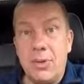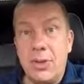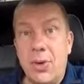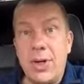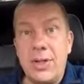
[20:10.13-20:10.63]

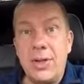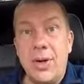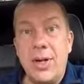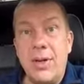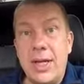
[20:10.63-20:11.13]
short and
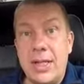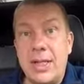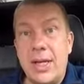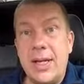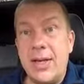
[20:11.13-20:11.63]
short. This
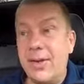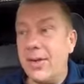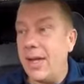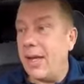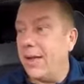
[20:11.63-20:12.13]
is
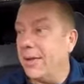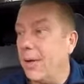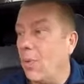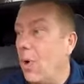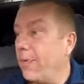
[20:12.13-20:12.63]
a
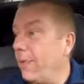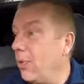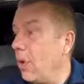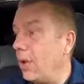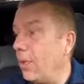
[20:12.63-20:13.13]

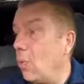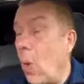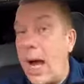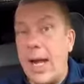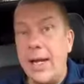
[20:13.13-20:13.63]
walkthrough on
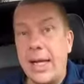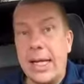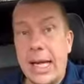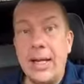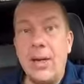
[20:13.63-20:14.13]
why
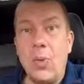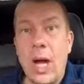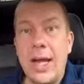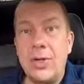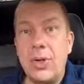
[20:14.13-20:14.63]

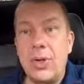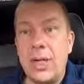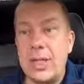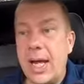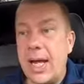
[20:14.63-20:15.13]
I took
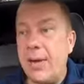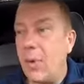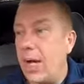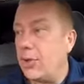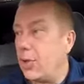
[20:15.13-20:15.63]
this car,
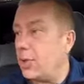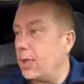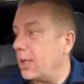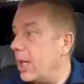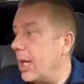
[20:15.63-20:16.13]
why I chose
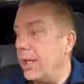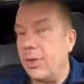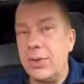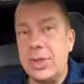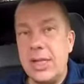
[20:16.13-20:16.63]
this car, and
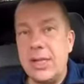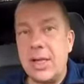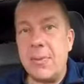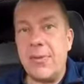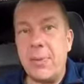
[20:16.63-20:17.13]
you could see
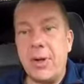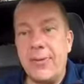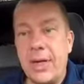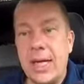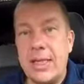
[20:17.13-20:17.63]
some of the
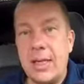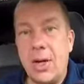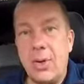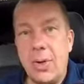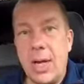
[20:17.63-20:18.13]
modification
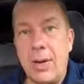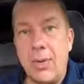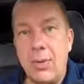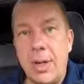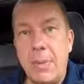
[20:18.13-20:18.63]
I
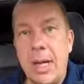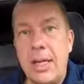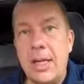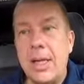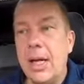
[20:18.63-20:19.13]
already
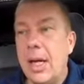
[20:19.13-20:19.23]
made.